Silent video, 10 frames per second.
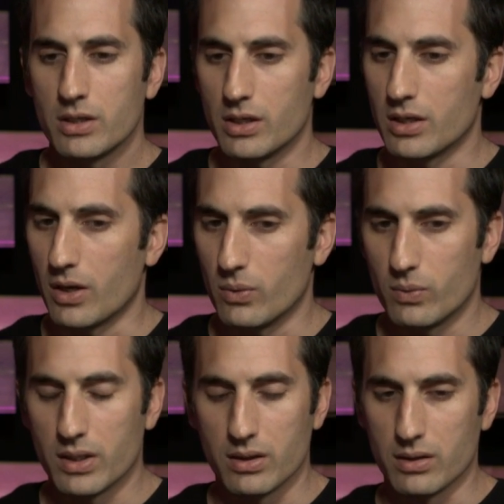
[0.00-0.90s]
you know
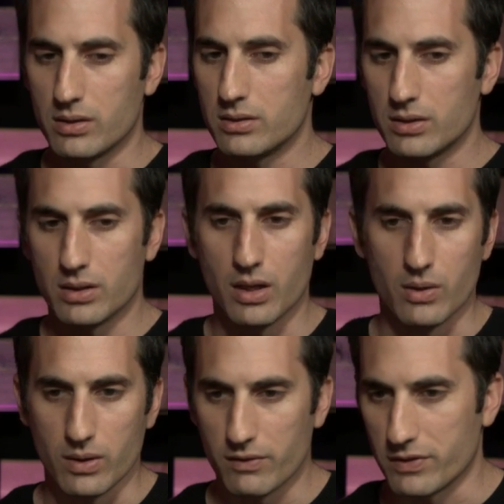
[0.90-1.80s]
when you
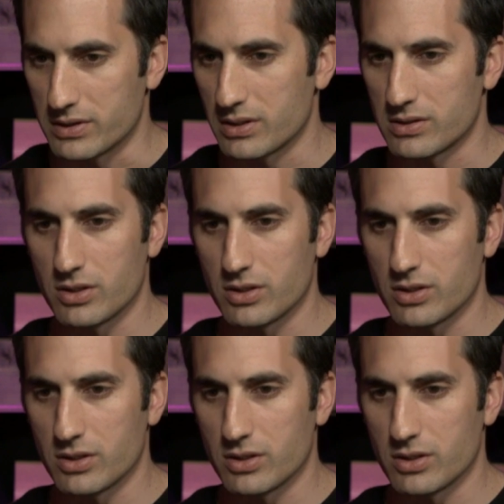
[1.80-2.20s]
know if it's a